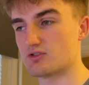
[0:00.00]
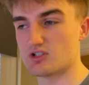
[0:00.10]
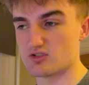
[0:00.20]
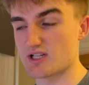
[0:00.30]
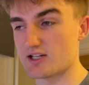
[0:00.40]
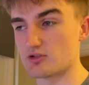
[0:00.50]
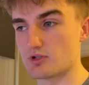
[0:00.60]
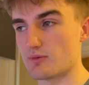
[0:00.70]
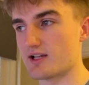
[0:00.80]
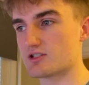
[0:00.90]
You could use
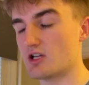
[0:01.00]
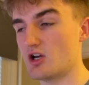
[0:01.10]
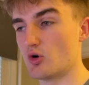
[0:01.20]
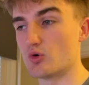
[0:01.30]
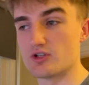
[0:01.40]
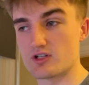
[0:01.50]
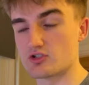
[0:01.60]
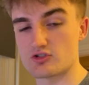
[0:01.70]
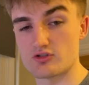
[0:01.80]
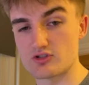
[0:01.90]
AWS, or you can
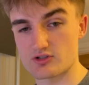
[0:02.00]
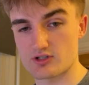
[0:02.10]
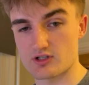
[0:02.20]
just use